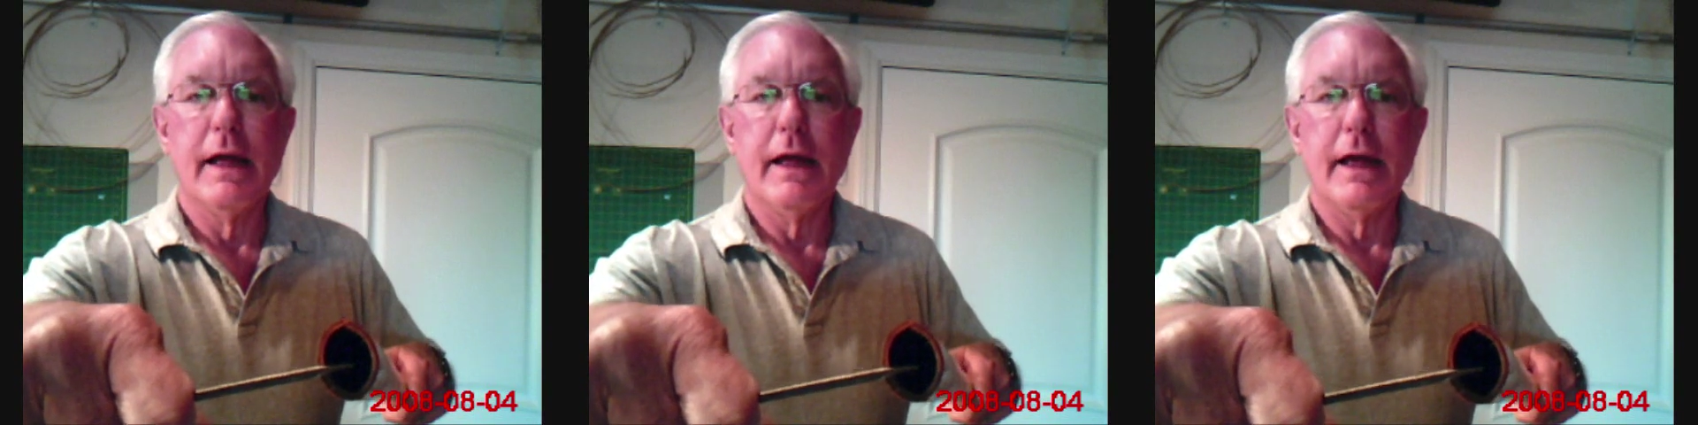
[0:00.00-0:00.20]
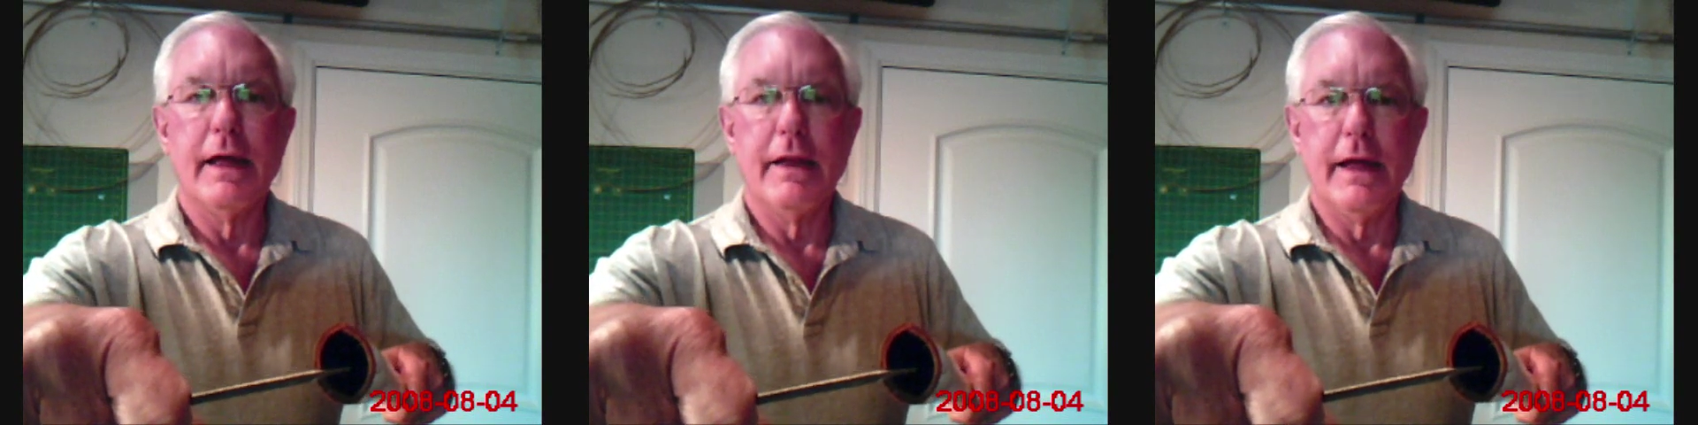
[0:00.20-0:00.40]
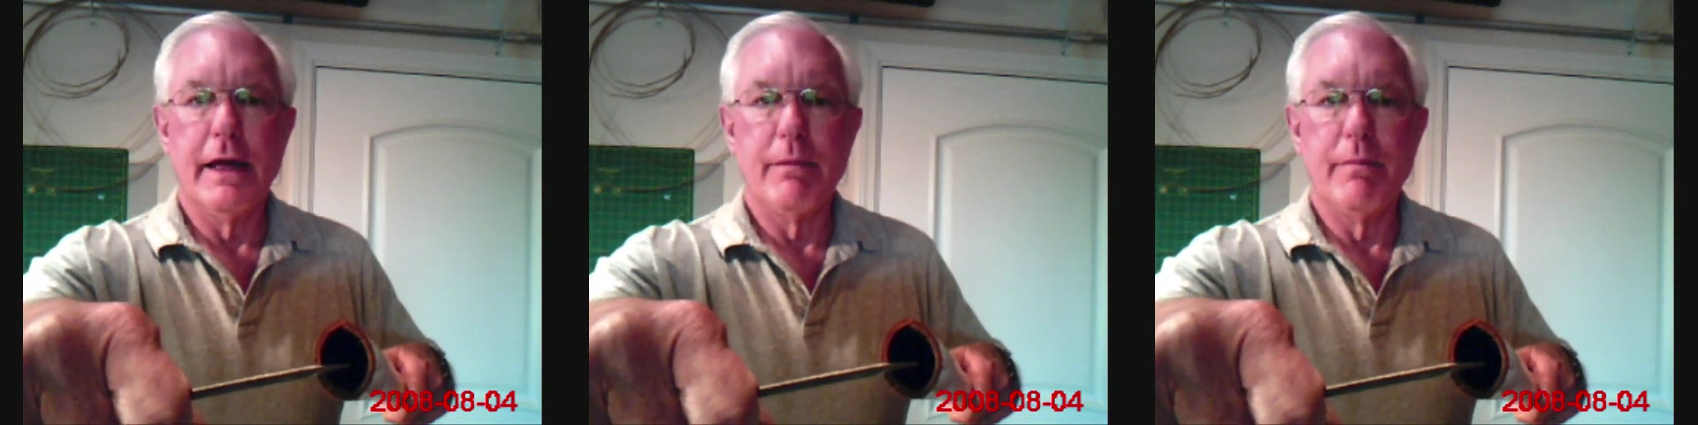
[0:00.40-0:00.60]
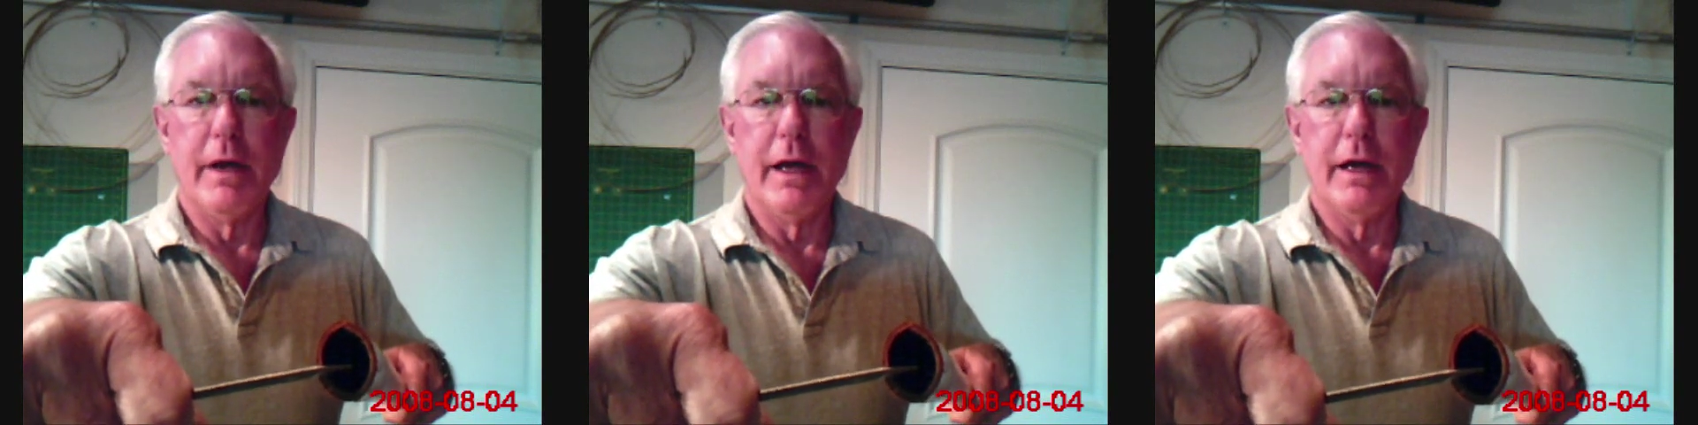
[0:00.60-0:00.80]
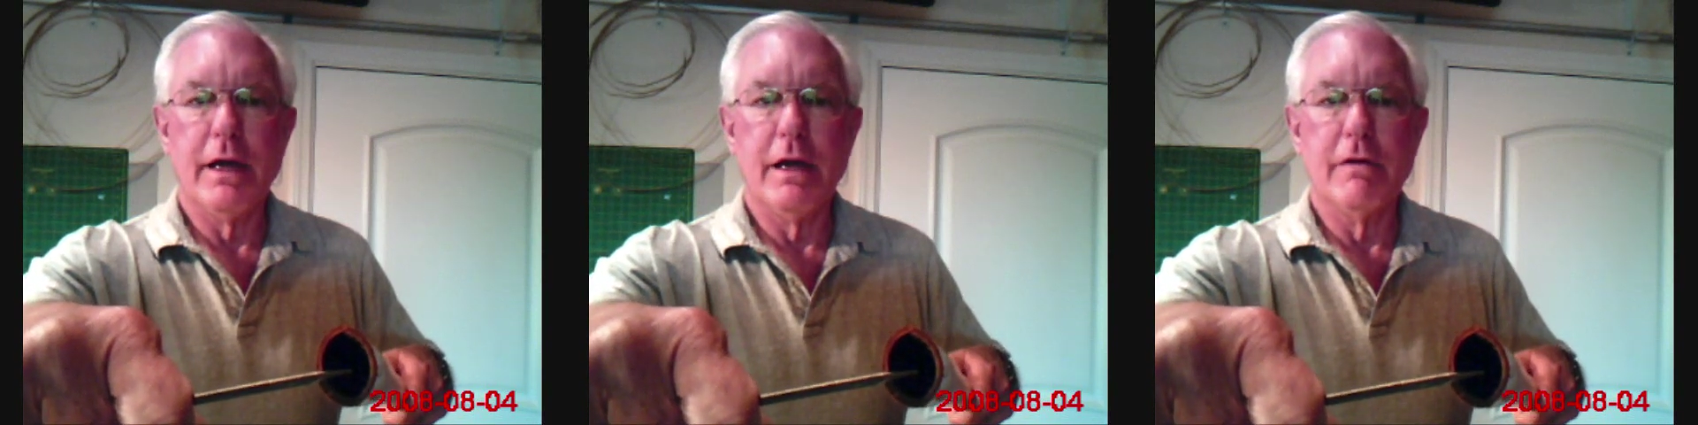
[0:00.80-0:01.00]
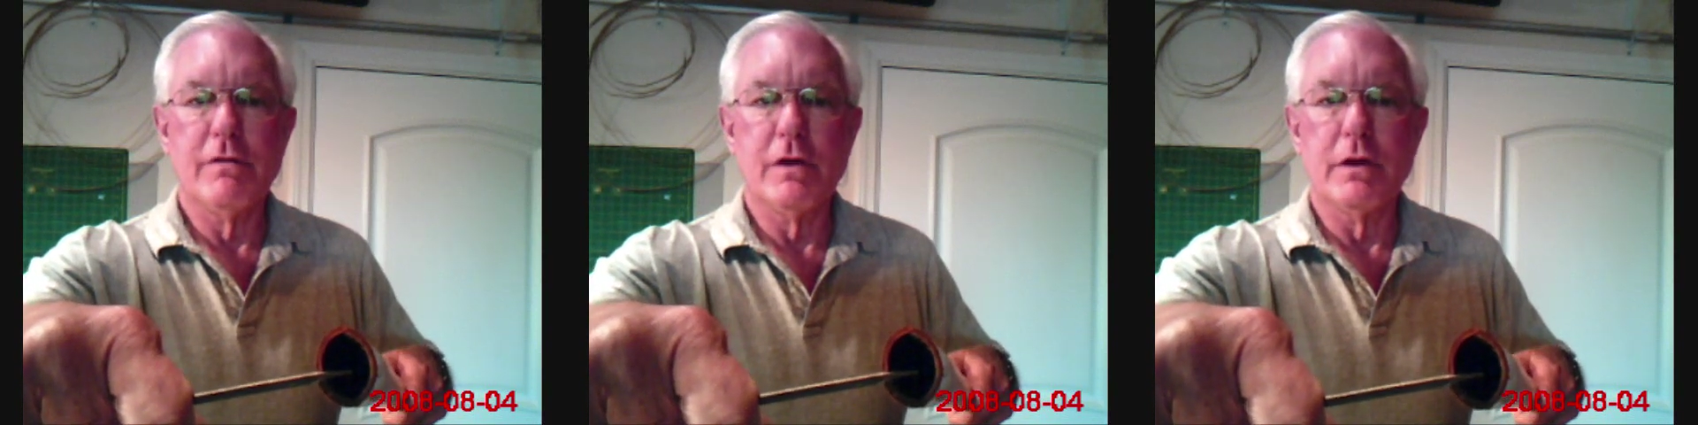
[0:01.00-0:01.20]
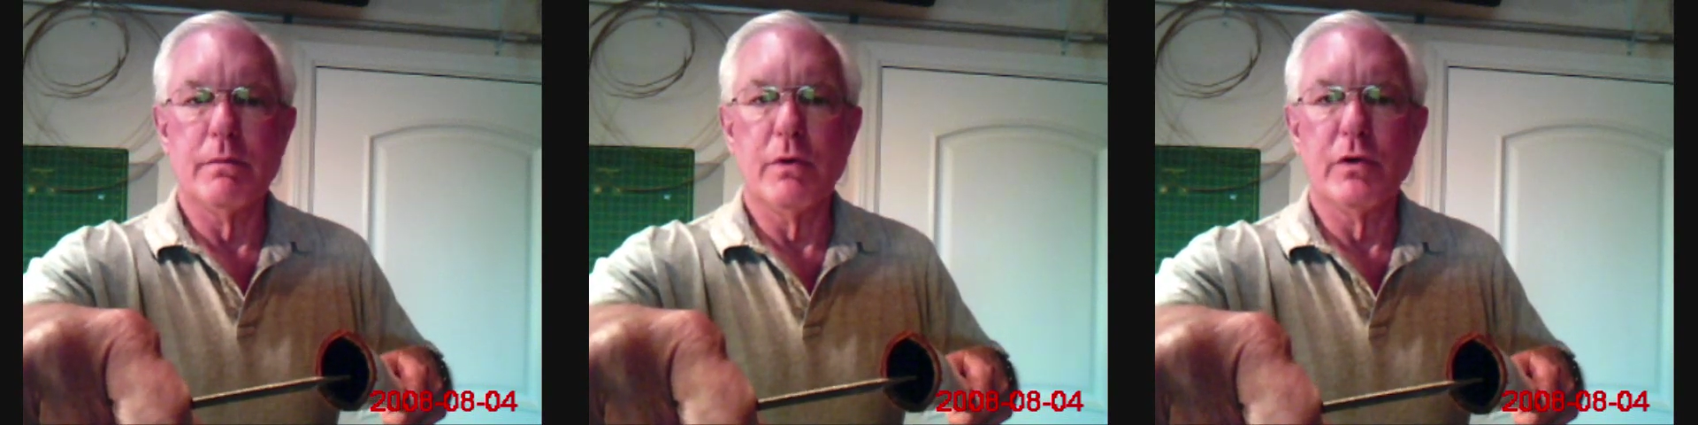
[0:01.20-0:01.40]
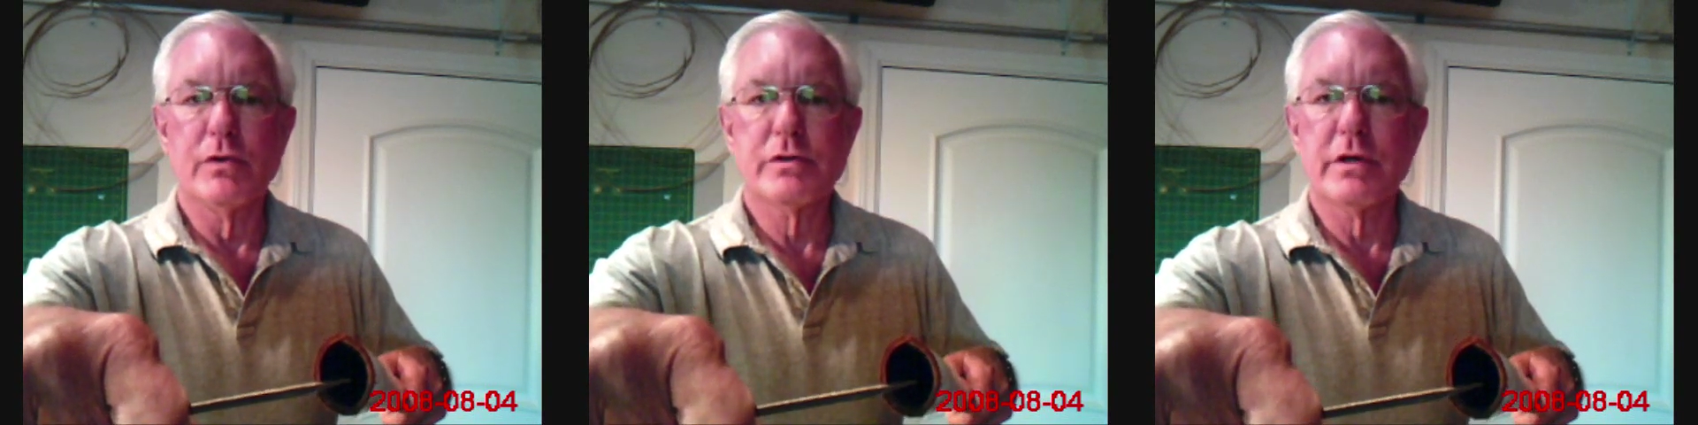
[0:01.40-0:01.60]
and that may give you the most